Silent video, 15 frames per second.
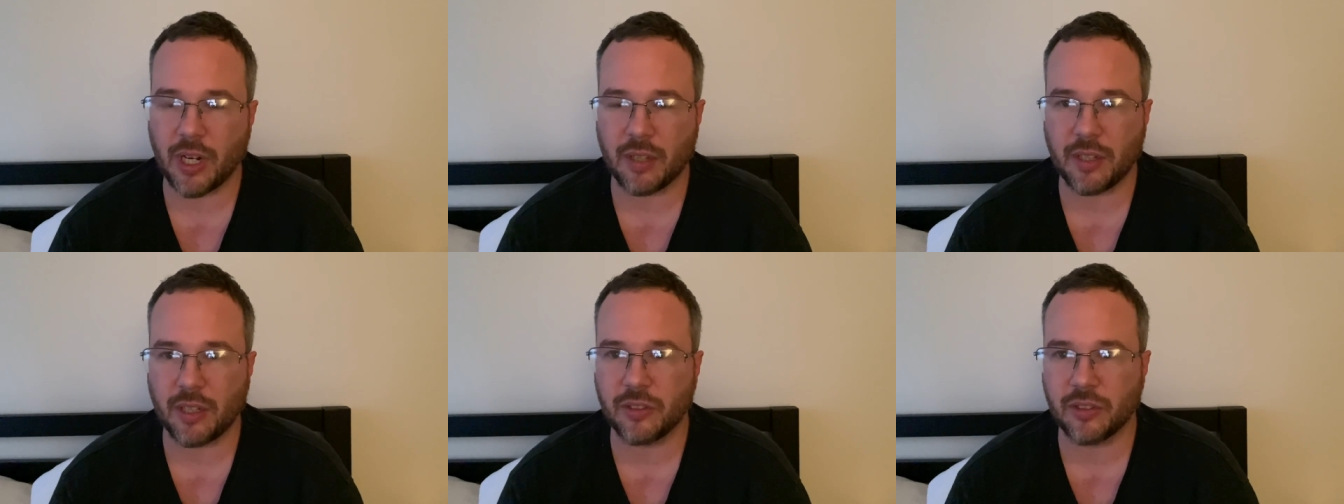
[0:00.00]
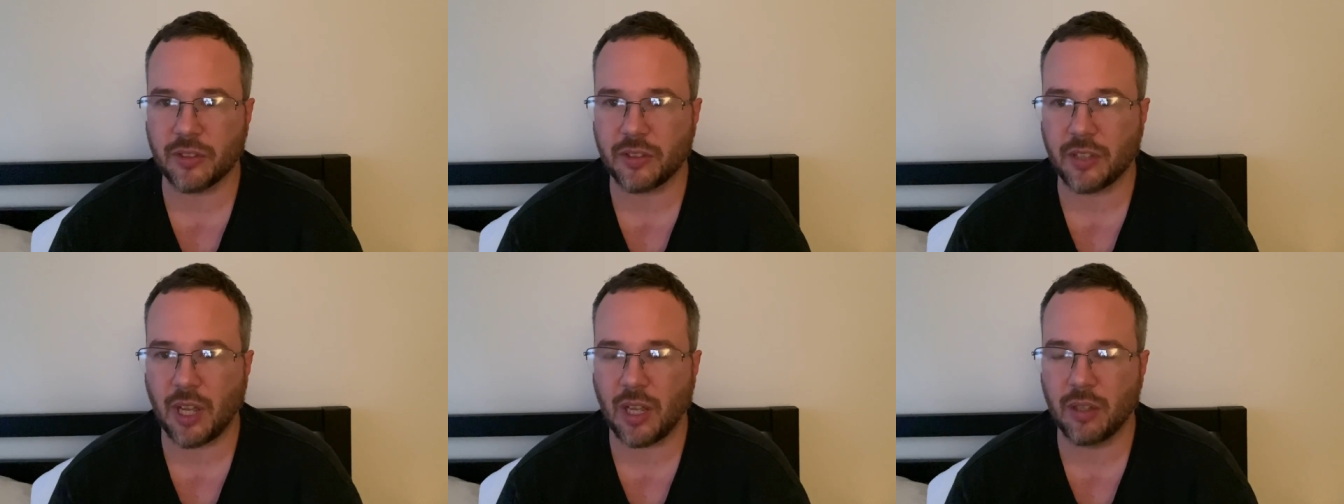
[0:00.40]
I think he's a
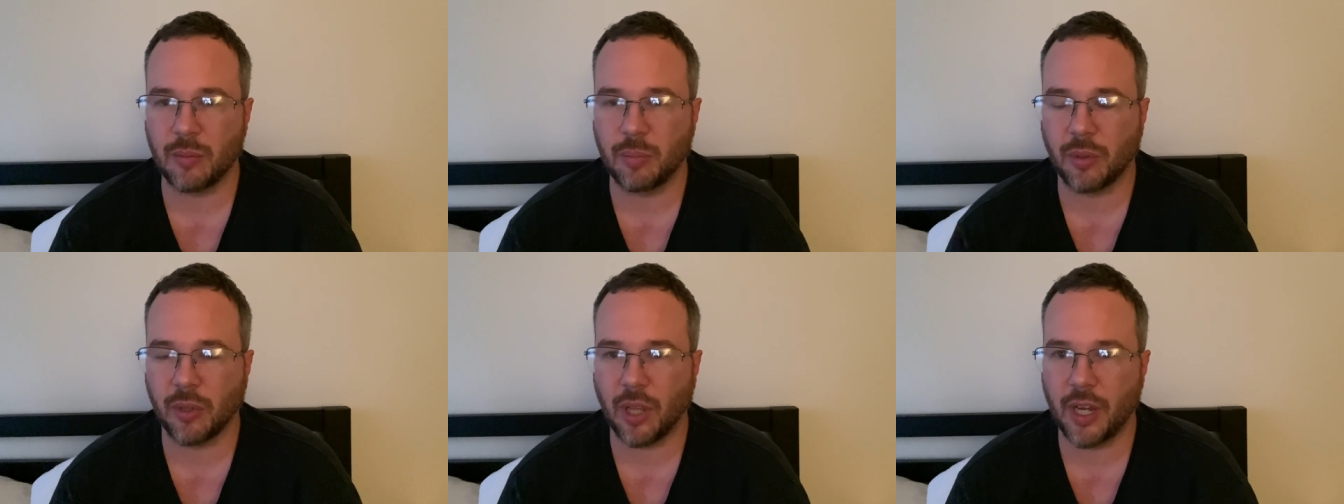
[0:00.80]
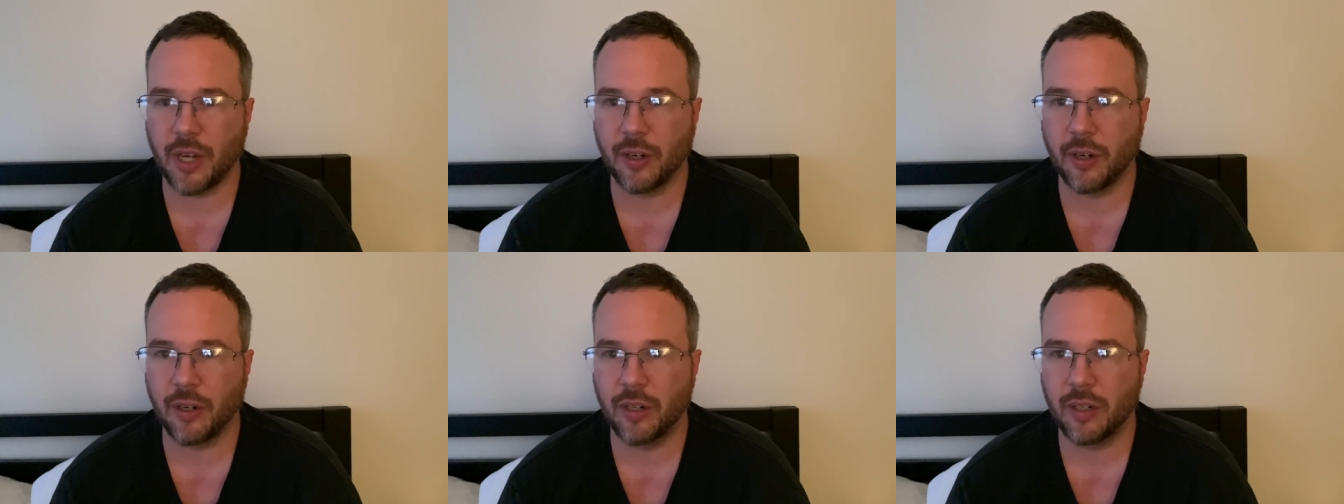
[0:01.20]
solid
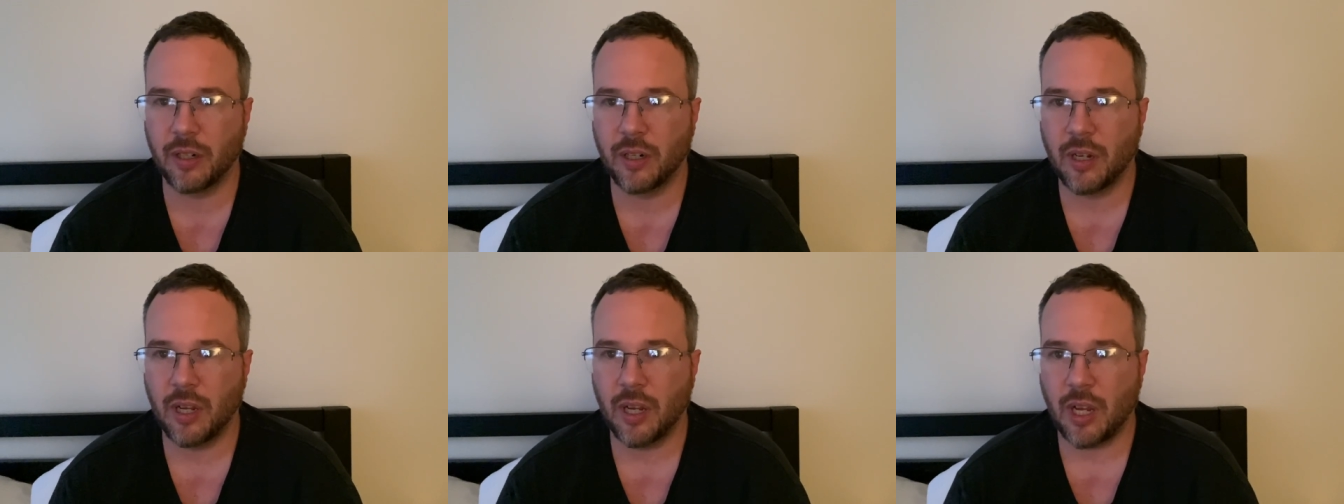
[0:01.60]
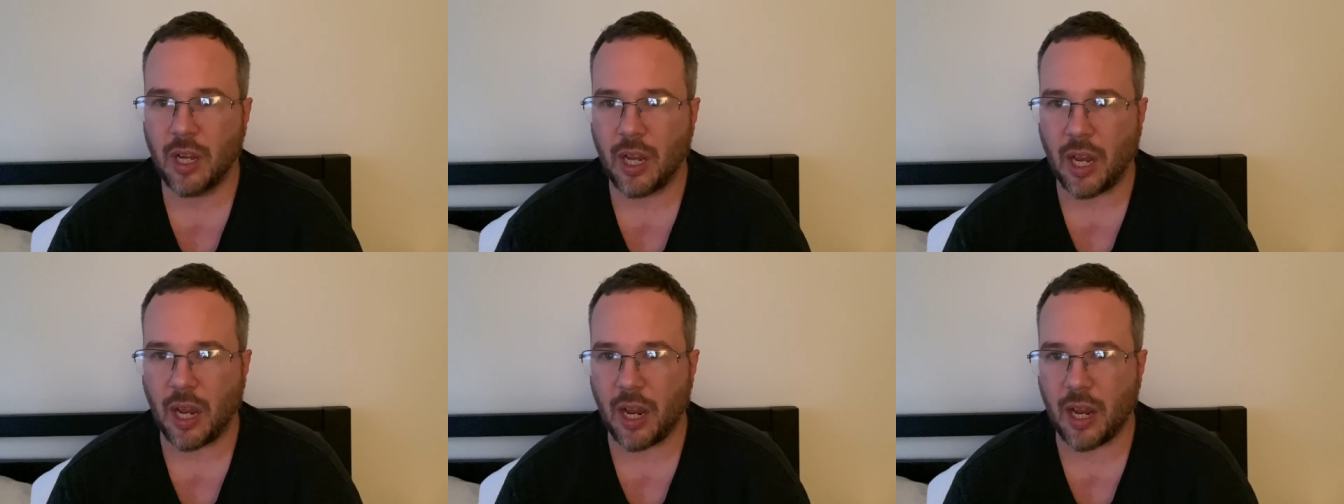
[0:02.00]
player,
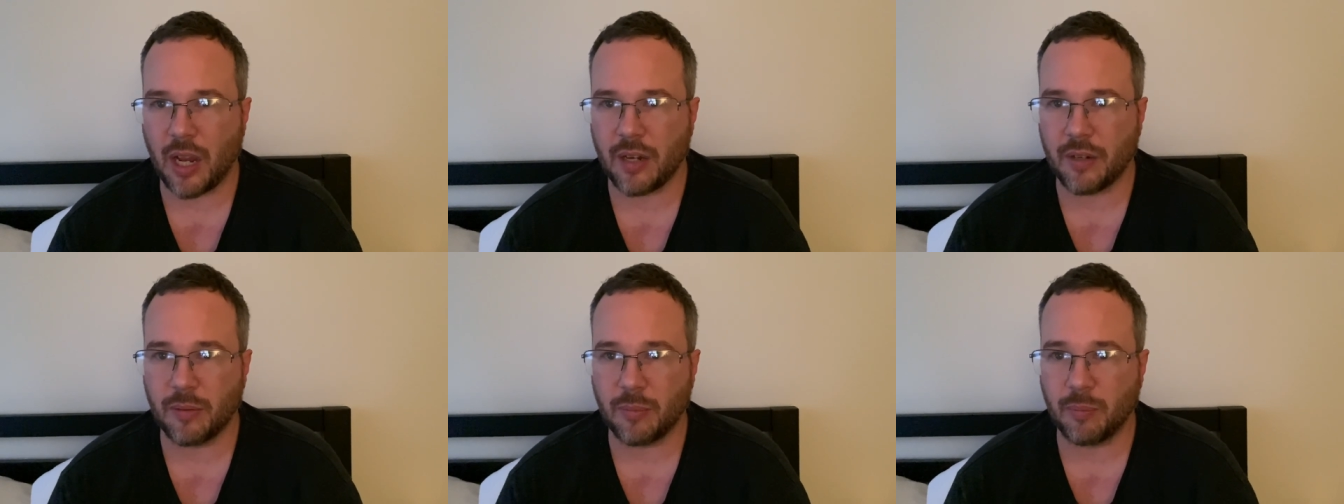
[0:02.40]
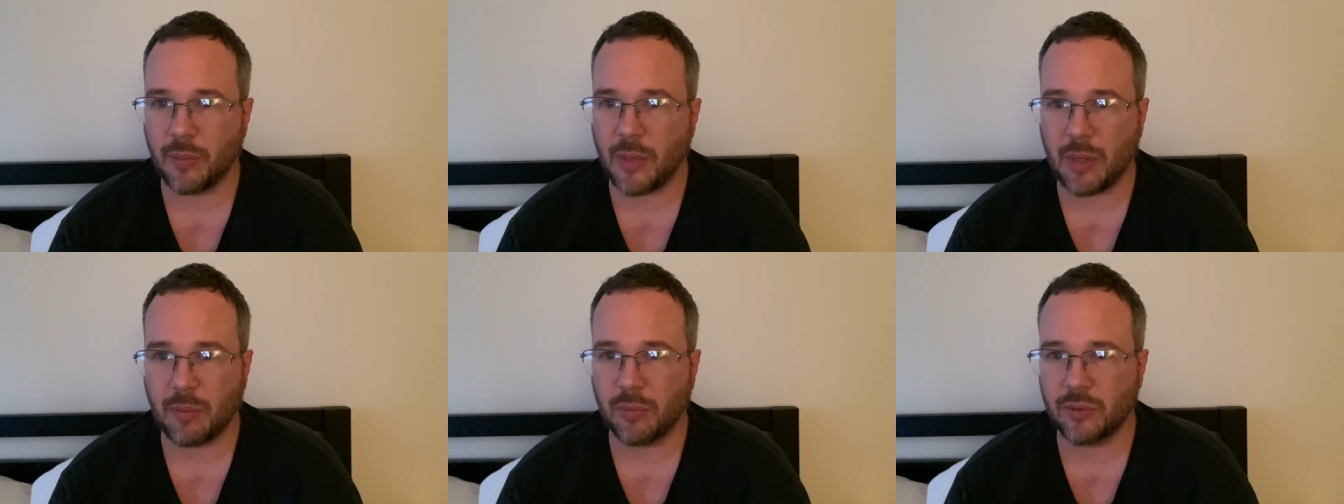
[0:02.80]
and
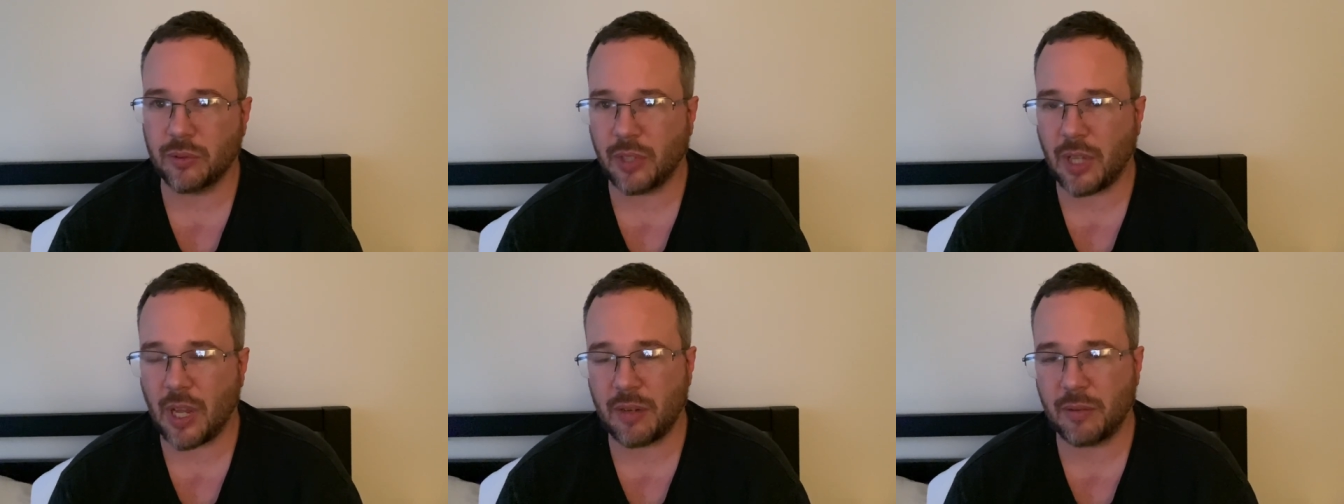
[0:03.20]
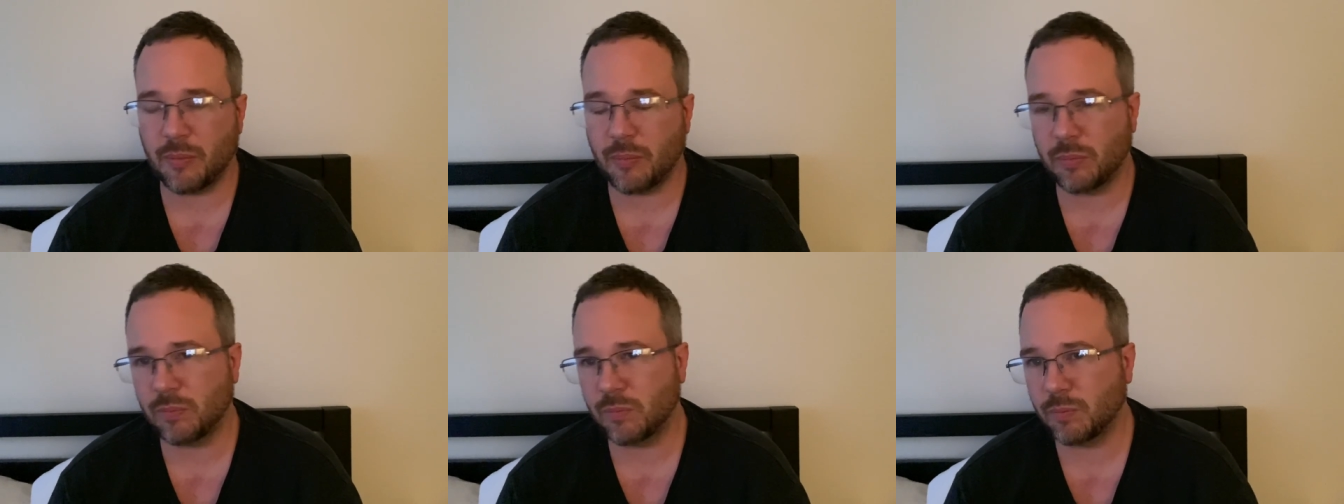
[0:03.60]
me,
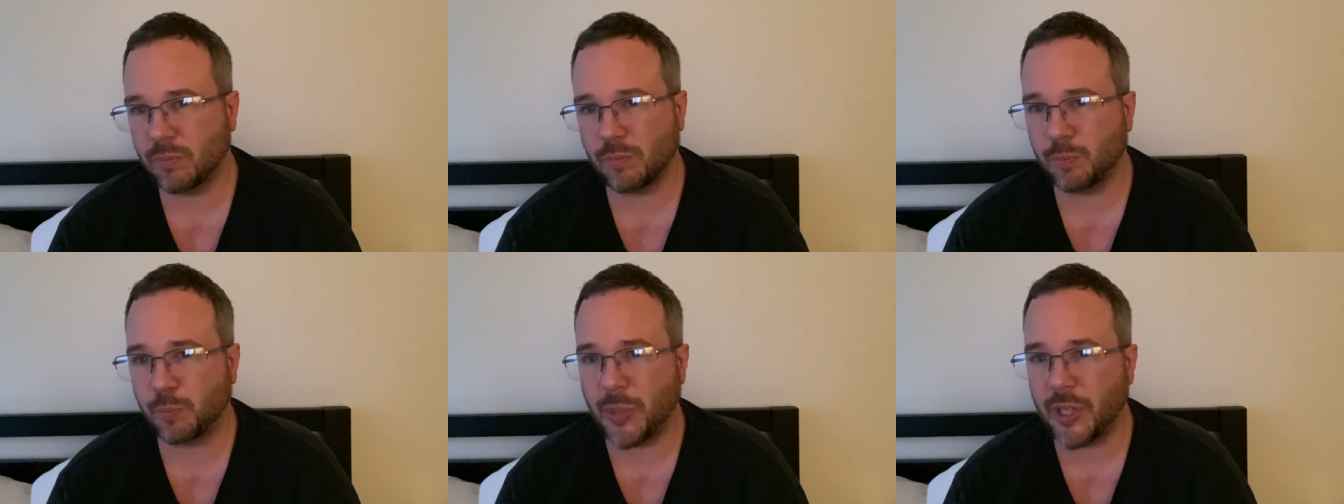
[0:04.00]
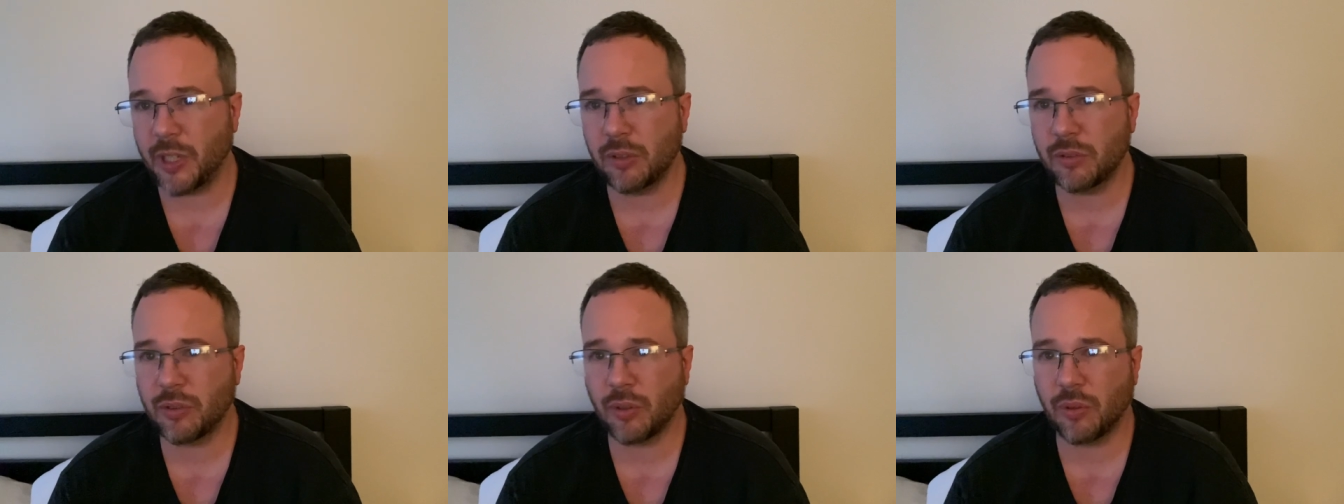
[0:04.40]
and
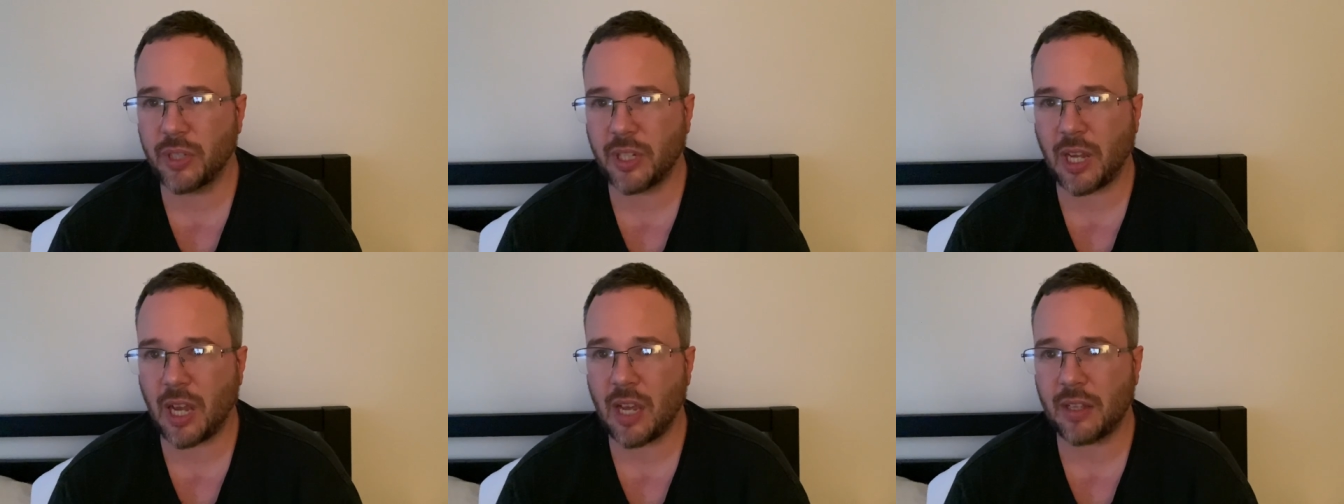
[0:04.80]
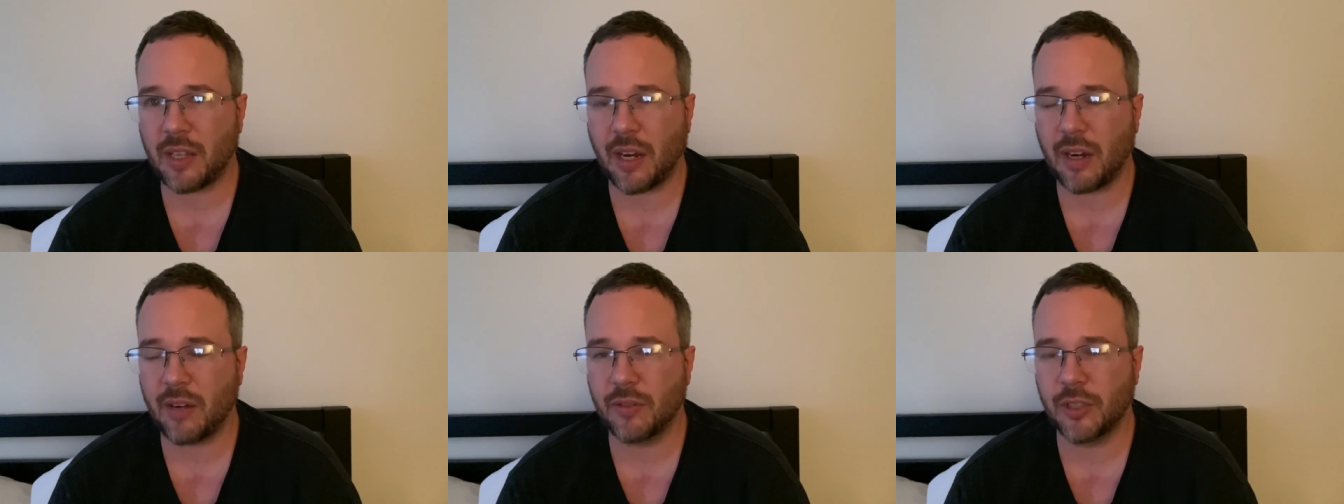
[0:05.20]
Beal's the only guy
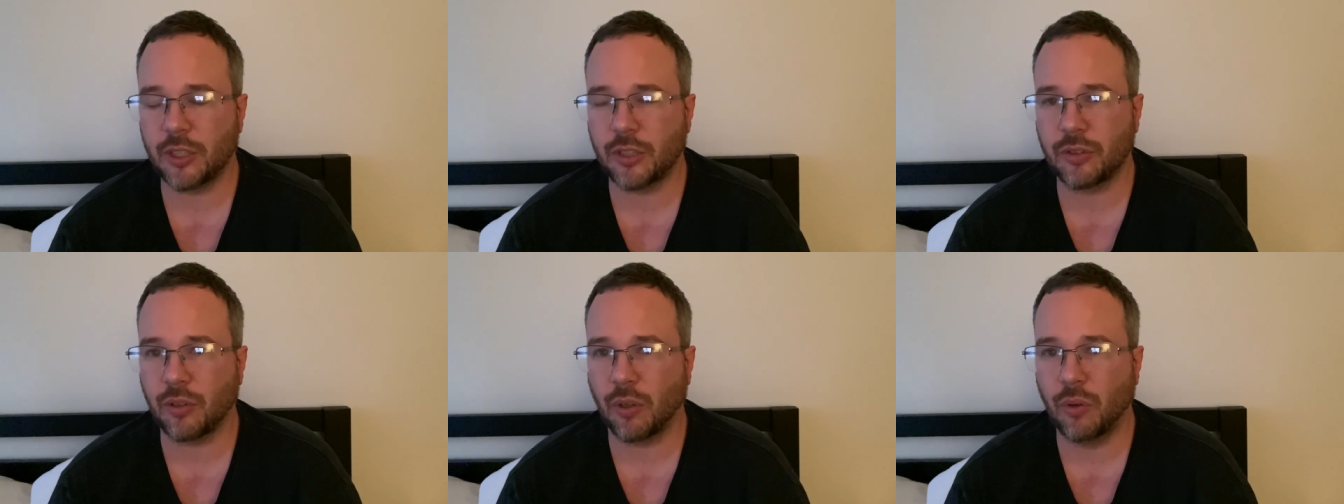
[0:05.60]
that averages